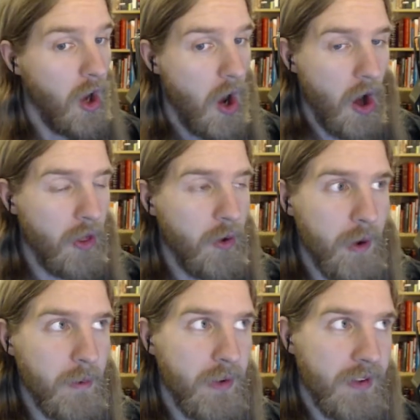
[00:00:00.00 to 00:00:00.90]
Although I
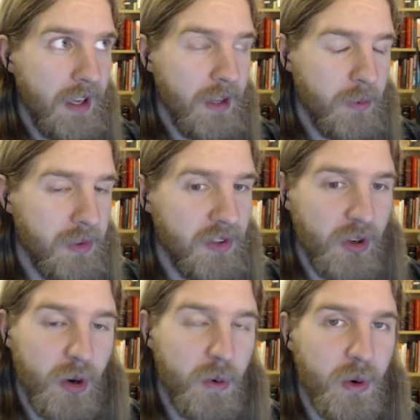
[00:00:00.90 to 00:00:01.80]
will say that with the
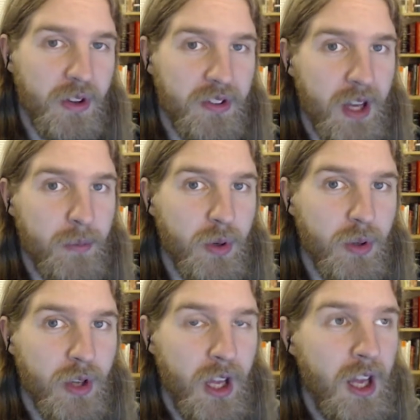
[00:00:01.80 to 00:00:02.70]
Star Wars example,
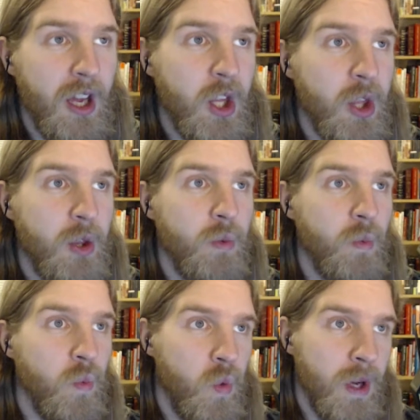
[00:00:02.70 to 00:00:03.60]

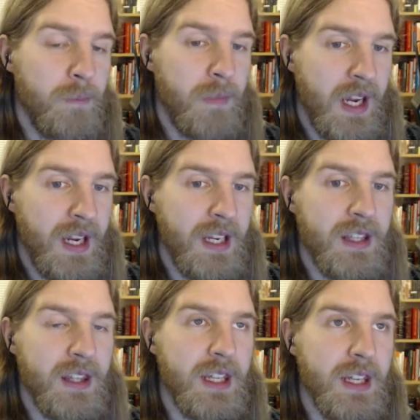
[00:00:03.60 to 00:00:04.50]
what
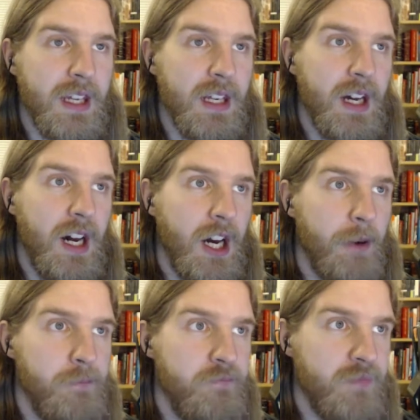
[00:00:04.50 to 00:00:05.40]
made the
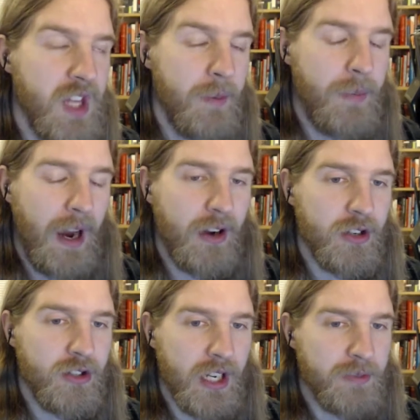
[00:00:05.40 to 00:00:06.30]
Empire
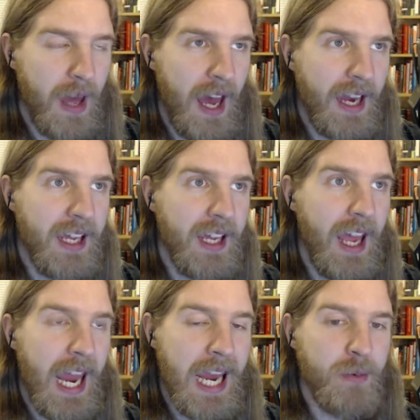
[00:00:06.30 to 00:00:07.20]
Strikes Back
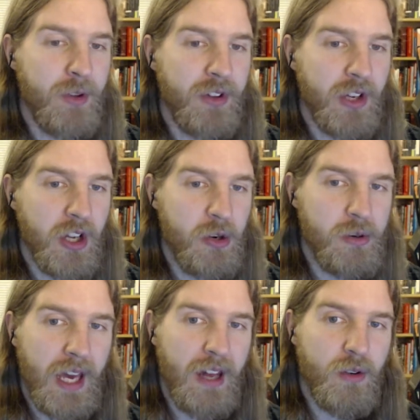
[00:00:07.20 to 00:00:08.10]
able to go
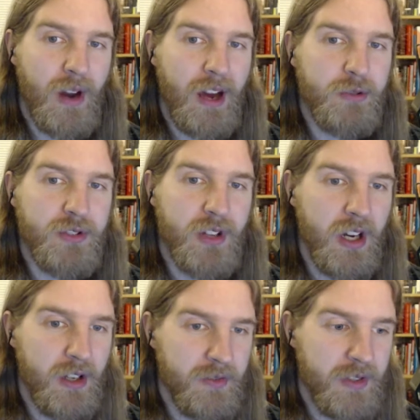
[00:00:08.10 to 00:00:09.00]
that route of